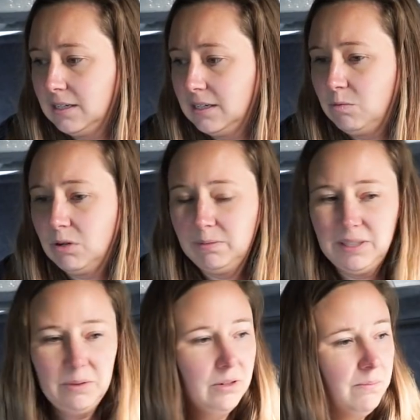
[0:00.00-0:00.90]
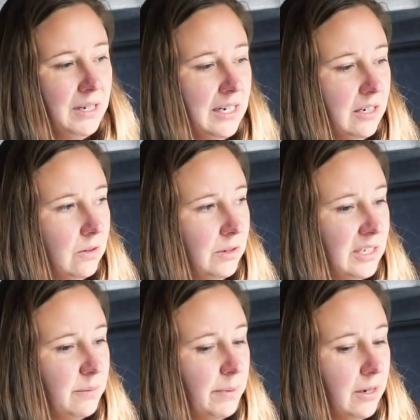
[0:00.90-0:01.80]
it probably would have been a good
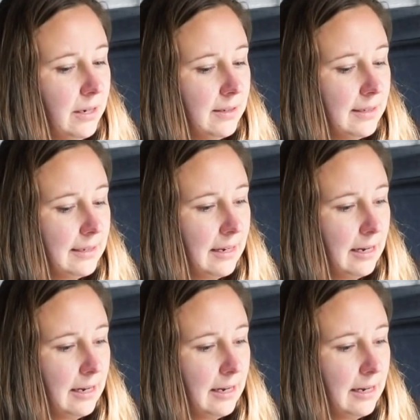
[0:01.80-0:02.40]
experience.